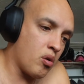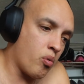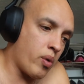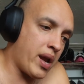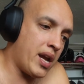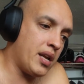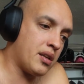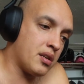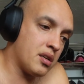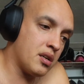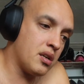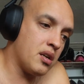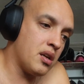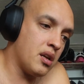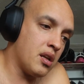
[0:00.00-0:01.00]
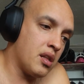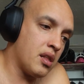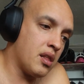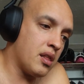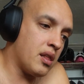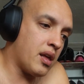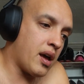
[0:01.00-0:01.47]
weight.
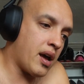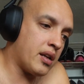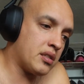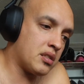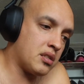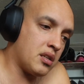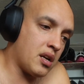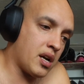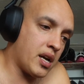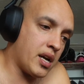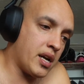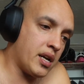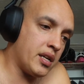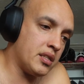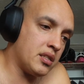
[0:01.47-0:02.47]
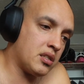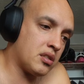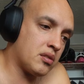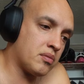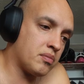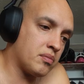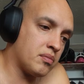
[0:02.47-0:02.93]
That's nice.